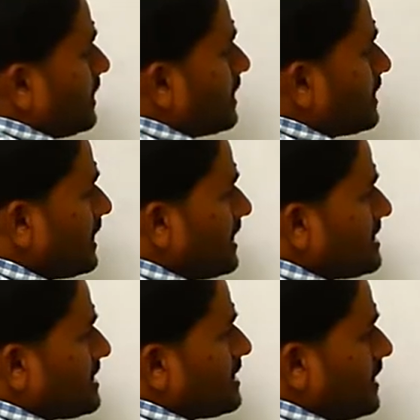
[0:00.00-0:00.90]

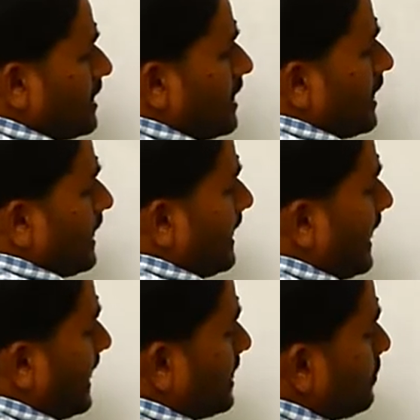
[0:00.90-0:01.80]
This
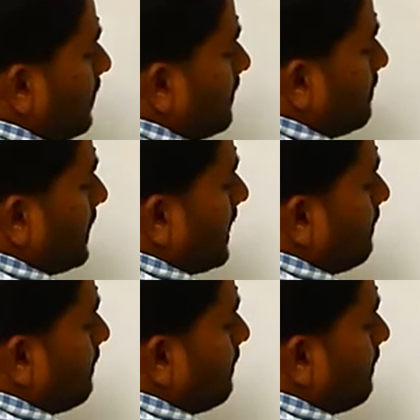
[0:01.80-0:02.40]
ninth one be,